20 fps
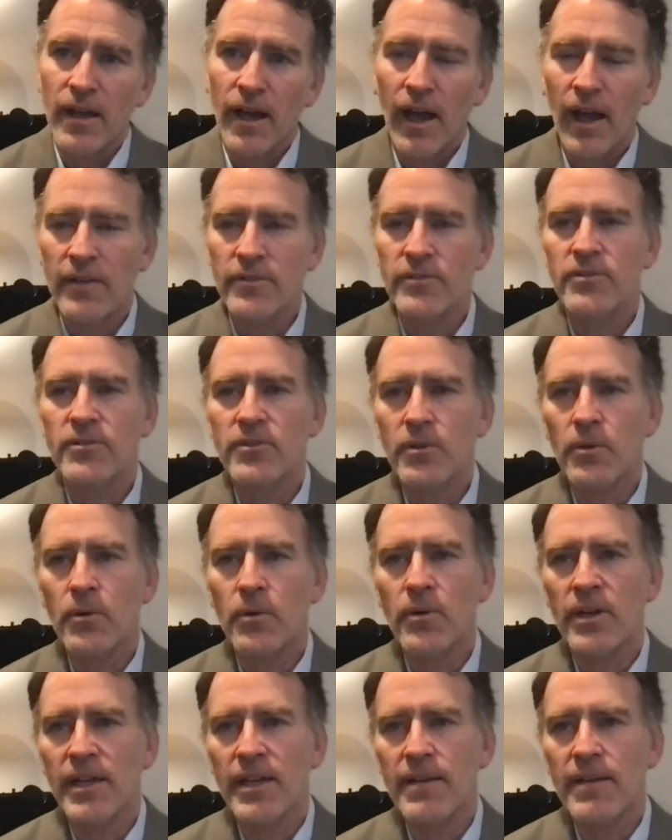a
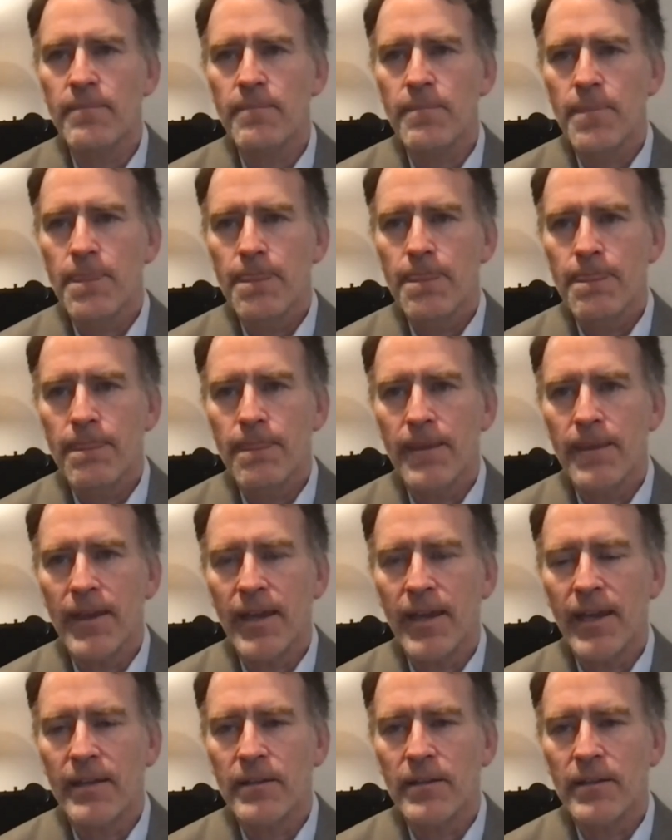story
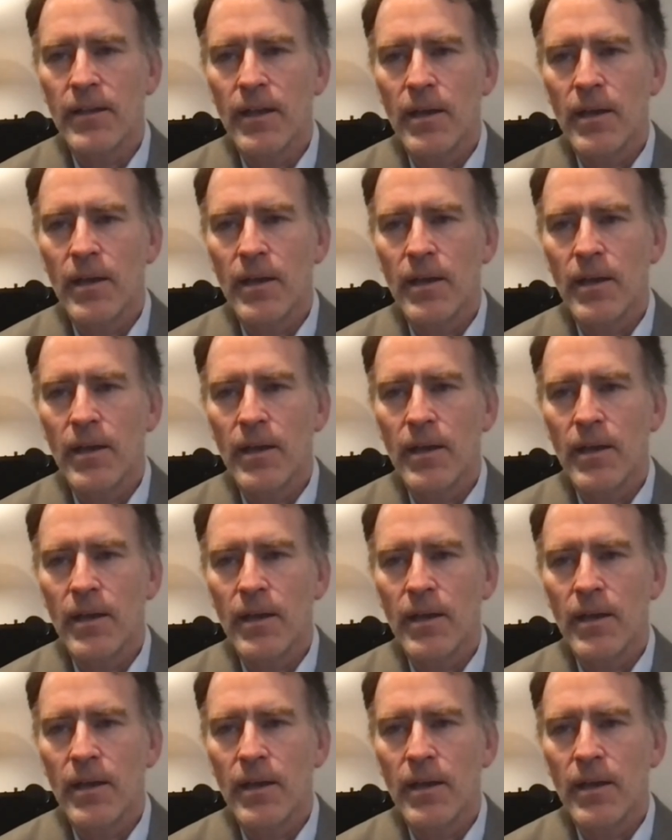that